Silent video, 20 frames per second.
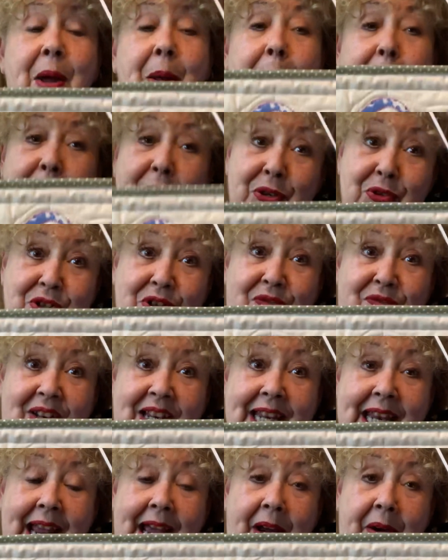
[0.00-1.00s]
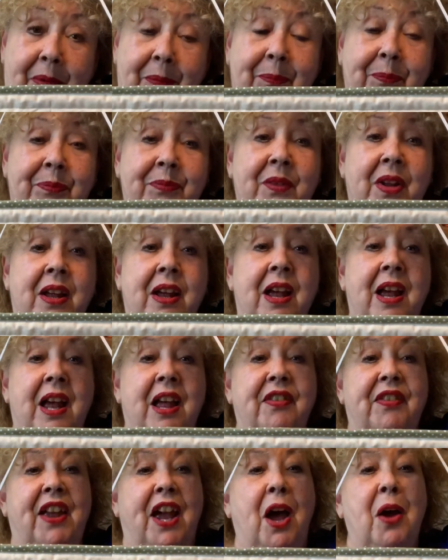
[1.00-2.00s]
beautifully now.
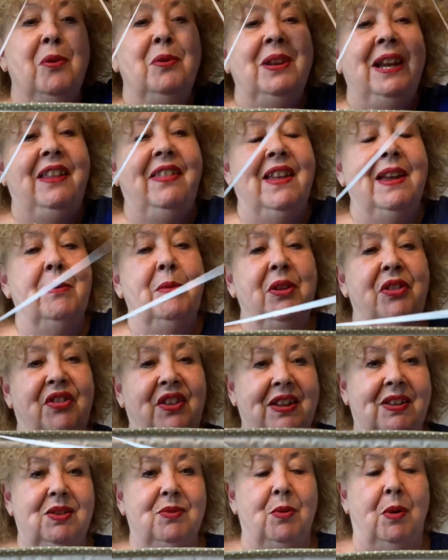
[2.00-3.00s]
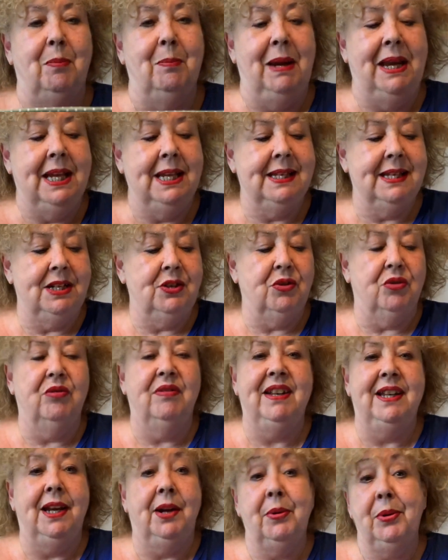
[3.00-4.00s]
The only thing with this one, because I'd
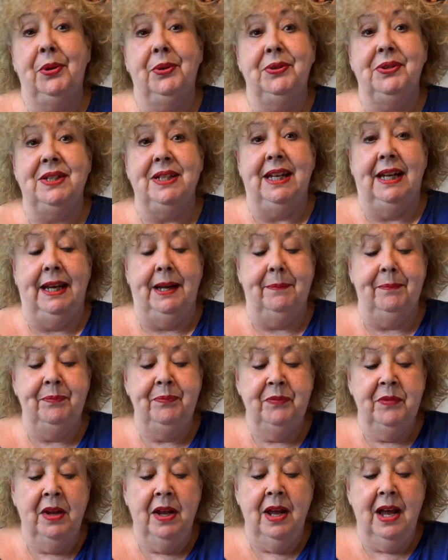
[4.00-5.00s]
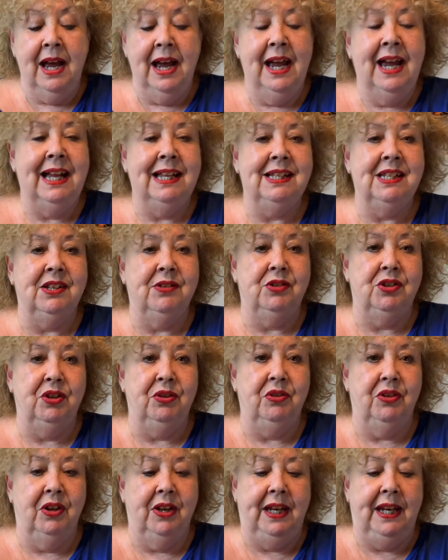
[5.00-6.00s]
already quilted it, I had to
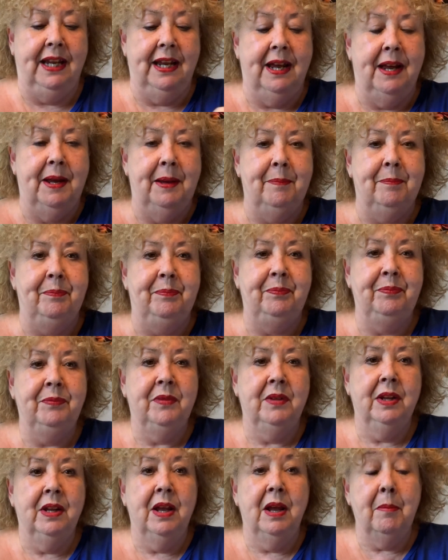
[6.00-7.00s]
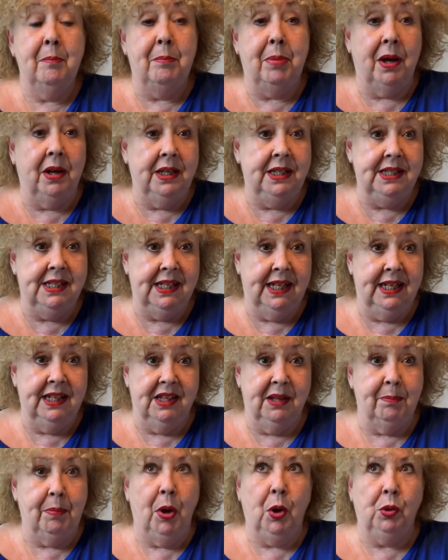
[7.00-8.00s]
do the binding,
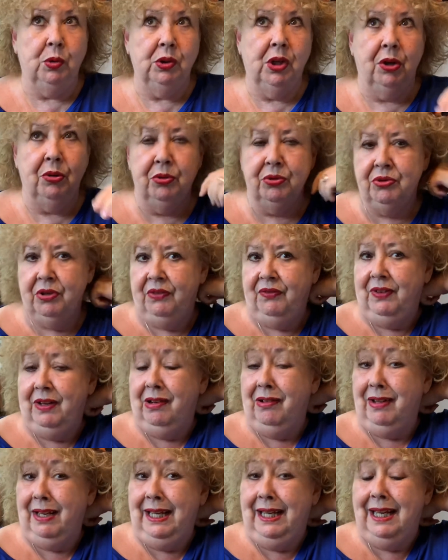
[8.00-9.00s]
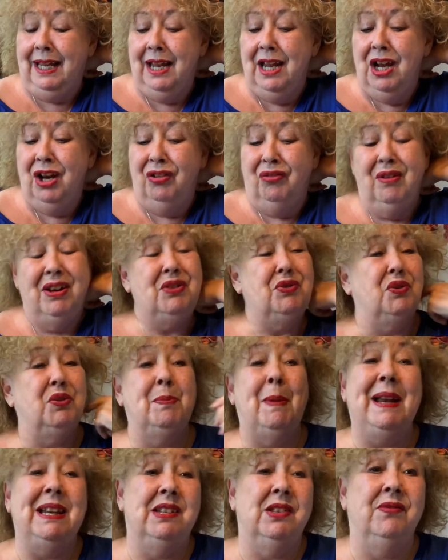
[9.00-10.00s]
the pole holder, if you like,
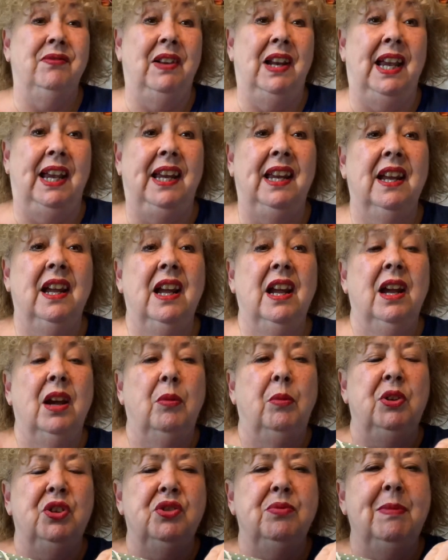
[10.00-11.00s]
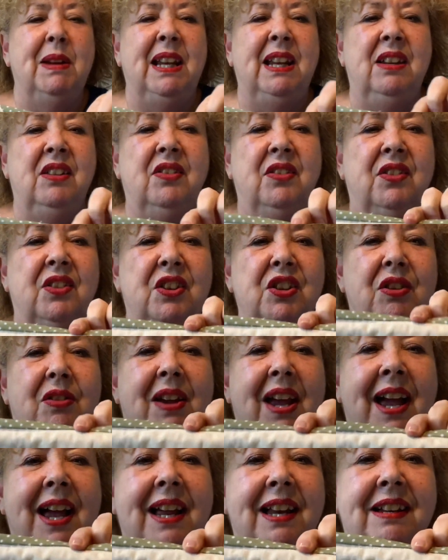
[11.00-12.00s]
retrospectively, which means you
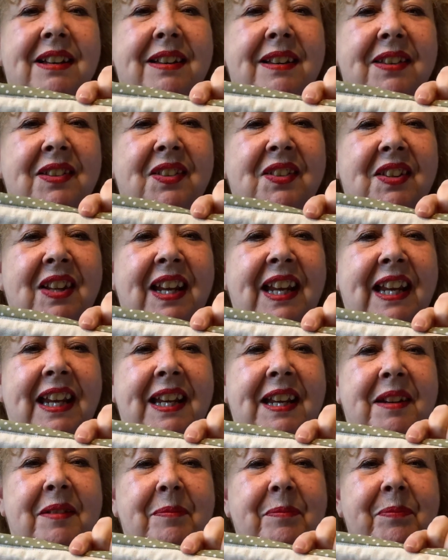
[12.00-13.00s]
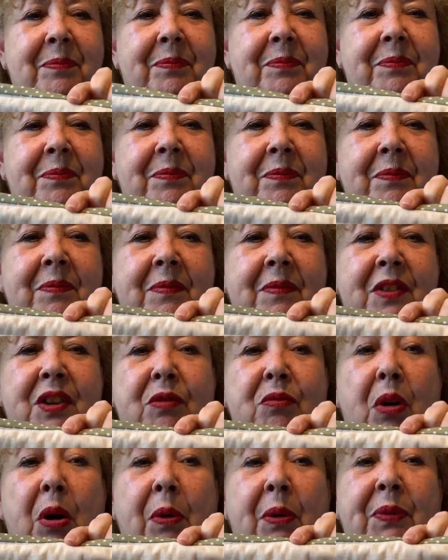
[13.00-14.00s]
can see the
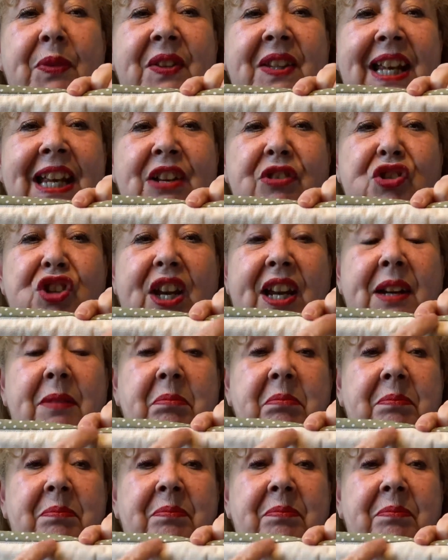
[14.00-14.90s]
row of stitching.